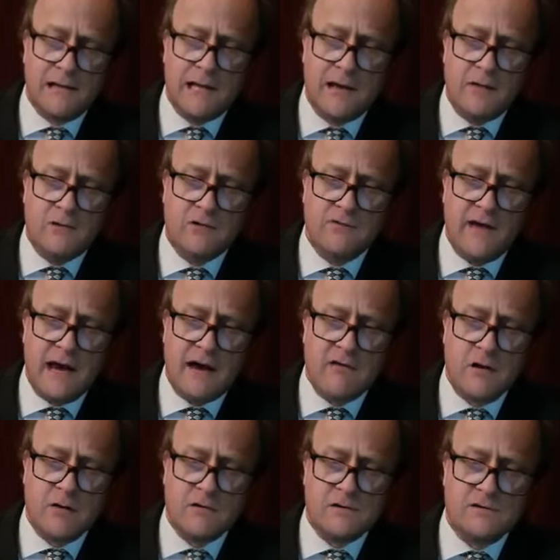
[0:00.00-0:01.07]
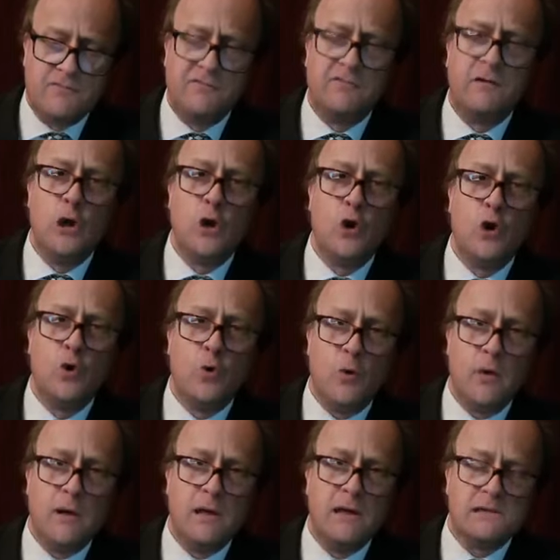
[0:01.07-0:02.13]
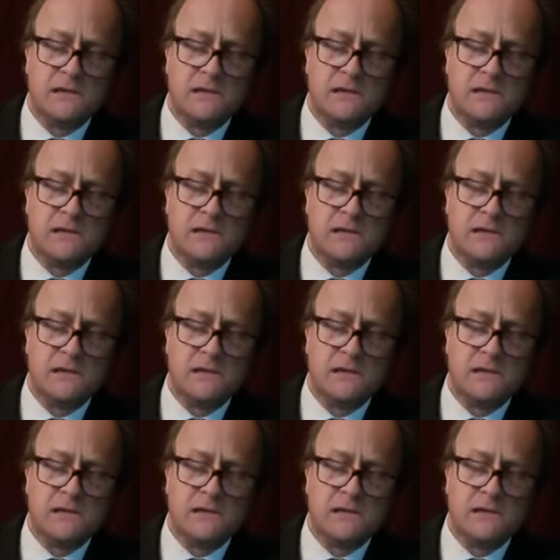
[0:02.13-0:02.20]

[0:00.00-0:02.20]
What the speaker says: cloud of arrows flew,